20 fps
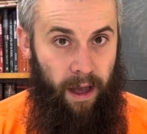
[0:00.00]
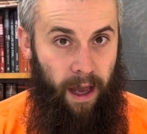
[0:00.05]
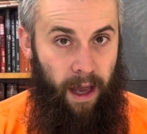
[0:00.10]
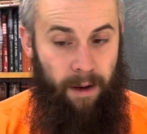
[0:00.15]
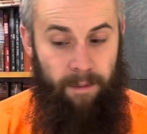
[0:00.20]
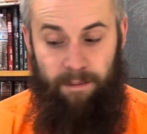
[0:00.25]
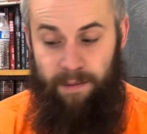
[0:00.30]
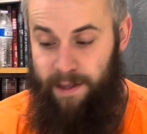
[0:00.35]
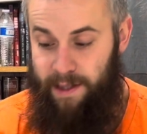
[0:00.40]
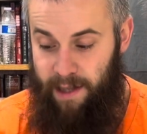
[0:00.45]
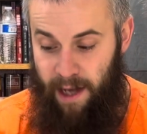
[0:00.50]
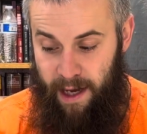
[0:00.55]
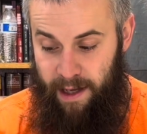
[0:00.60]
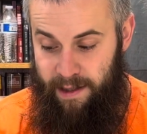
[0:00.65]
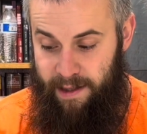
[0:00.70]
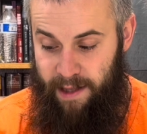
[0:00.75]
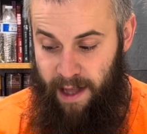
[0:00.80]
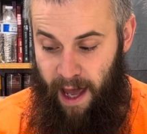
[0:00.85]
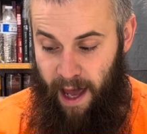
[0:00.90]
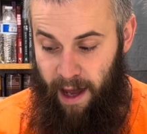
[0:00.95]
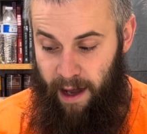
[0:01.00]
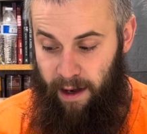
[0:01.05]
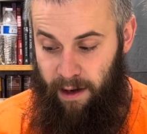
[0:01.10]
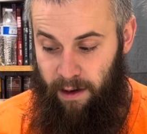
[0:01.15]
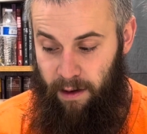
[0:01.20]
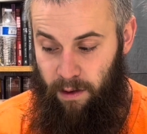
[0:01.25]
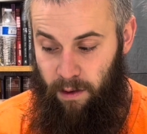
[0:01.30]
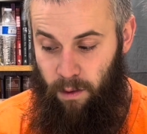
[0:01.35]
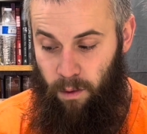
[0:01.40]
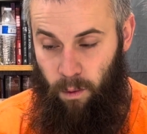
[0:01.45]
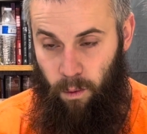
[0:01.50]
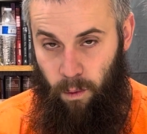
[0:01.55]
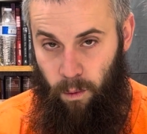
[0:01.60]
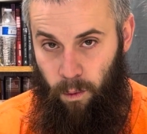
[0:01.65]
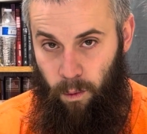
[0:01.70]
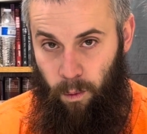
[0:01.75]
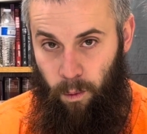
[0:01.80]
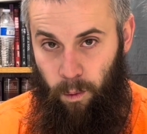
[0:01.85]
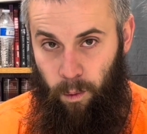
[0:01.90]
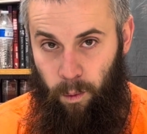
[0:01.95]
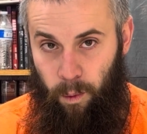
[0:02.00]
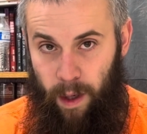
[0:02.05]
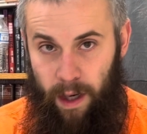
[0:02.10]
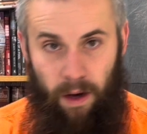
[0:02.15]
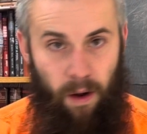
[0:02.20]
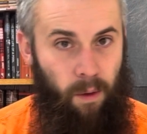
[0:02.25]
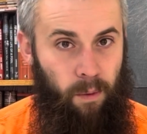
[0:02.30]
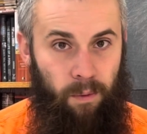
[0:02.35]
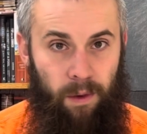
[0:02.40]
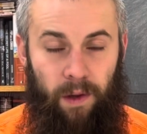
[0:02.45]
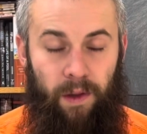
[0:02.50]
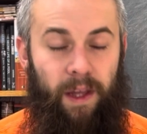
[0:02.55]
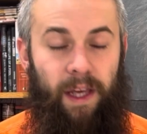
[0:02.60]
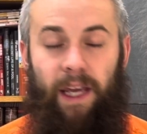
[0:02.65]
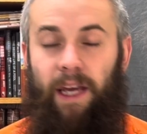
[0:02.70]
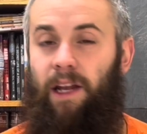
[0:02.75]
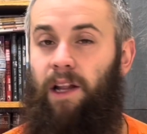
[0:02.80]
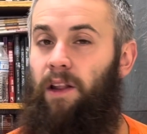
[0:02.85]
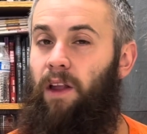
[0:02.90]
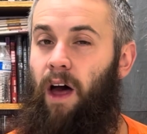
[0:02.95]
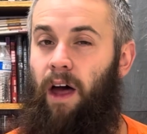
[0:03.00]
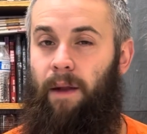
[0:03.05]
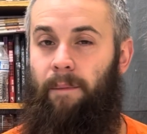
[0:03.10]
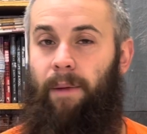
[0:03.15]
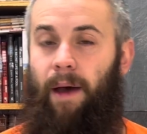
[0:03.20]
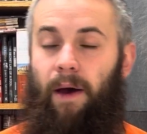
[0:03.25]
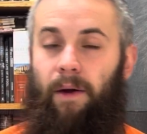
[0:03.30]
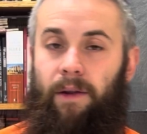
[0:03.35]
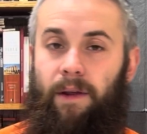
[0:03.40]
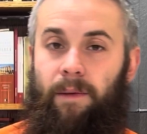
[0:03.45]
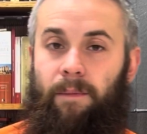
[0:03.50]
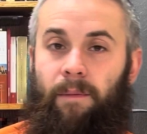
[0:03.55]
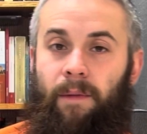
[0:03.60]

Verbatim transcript: And besides that, we don't really get a lot about him.